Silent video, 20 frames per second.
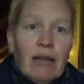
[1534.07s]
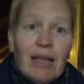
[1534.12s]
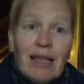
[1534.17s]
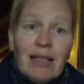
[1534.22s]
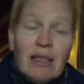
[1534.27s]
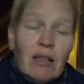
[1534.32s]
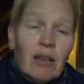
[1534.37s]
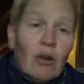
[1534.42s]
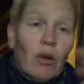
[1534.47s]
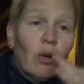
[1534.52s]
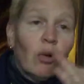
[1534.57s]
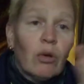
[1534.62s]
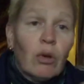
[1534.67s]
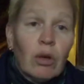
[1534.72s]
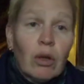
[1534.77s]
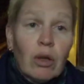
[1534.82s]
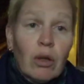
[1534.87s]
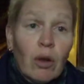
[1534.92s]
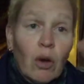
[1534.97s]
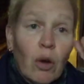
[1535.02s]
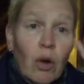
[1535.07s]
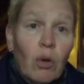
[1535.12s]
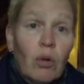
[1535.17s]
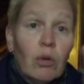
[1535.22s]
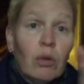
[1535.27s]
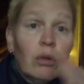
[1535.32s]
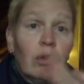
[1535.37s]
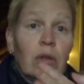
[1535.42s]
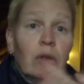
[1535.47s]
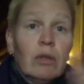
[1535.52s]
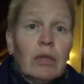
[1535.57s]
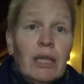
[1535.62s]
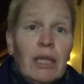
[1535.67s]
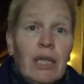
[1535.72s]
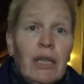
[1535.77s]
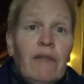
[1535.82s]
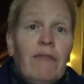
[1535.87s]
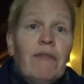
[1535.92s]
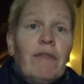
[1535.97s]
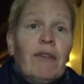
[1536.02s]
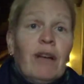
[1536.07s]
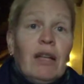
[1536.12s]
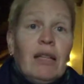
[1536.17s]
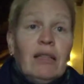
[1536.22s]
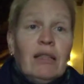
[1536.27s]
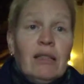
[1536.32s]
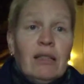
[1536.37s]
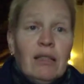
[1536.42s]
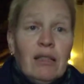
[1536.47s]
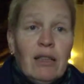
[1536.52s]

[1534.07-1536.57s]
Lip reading: That's a whole different